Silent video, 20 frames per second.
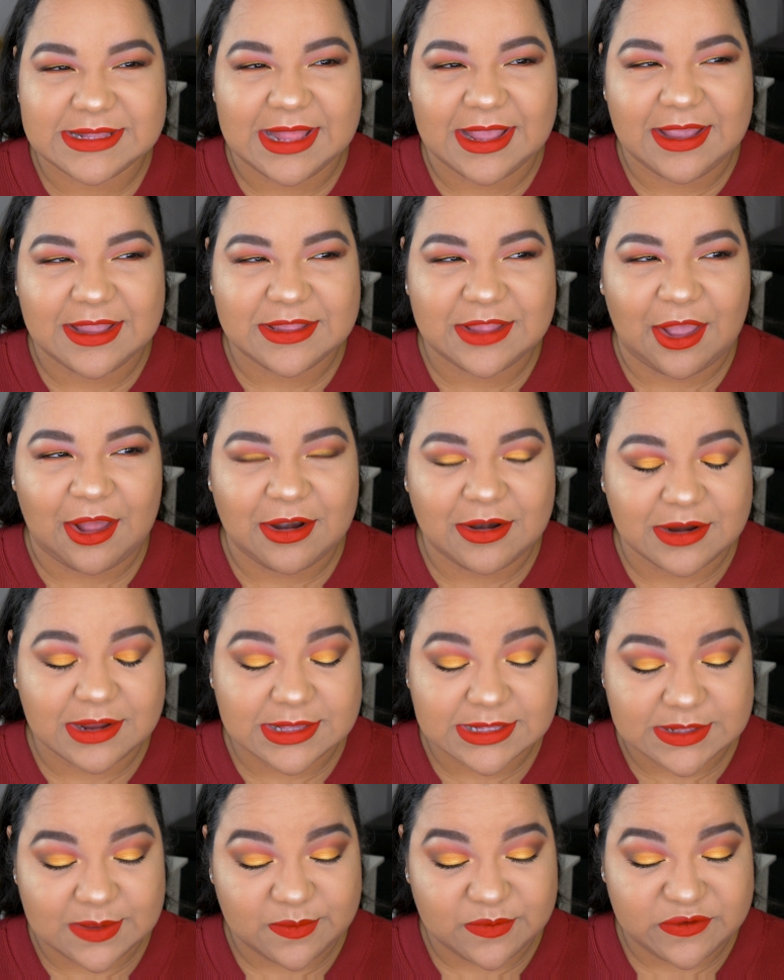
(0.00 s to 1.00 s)
like $1
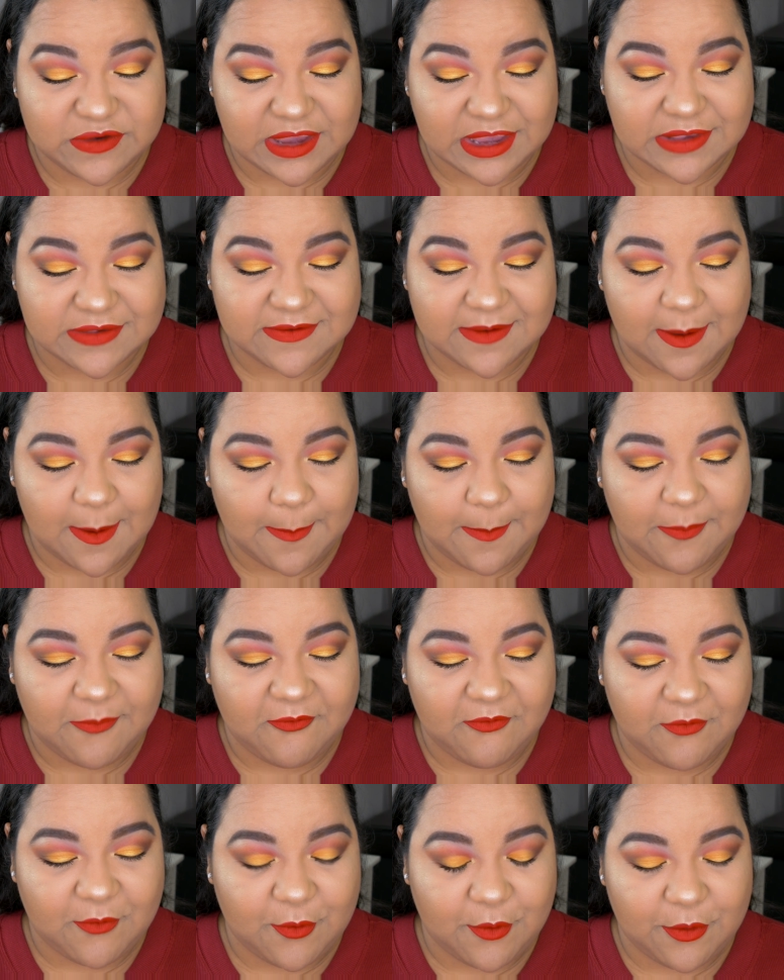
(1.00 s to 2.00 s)
and some change
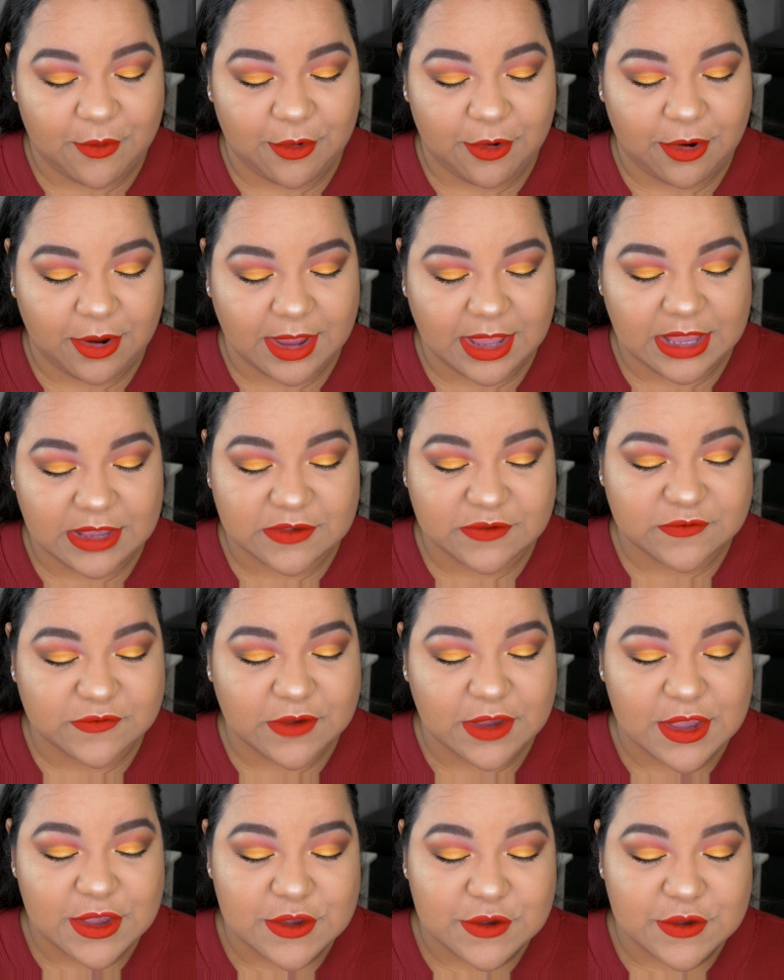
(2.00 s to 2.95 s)
for each